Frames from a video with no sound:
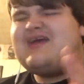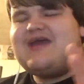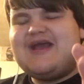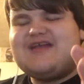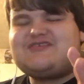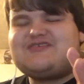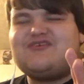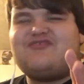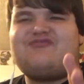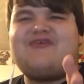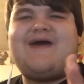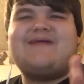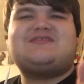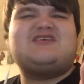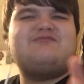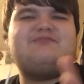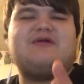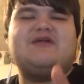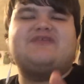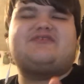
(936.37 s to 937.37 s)
It's
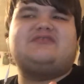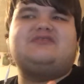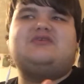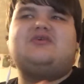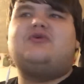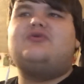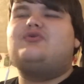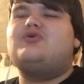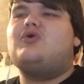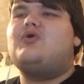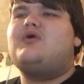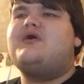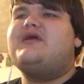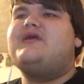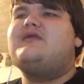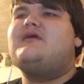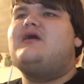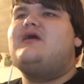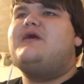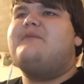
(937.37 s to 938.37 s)
effective, but it's a little
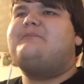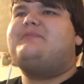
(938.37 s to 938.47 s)
annoying.